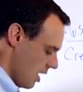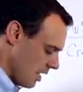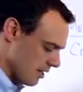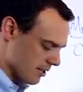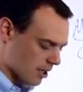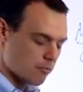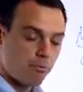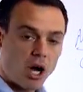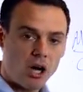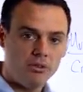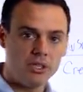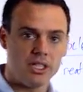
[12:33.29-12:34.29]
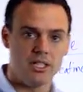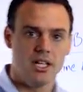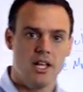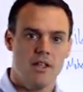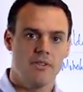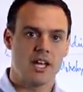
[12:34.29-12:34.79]
is a component
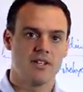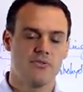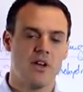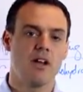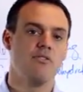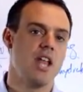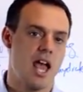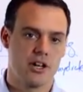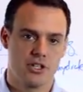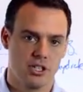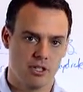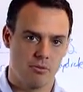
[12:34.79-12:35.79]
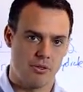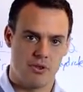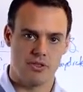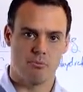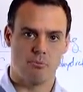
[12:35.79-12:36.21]
that is found naturally within the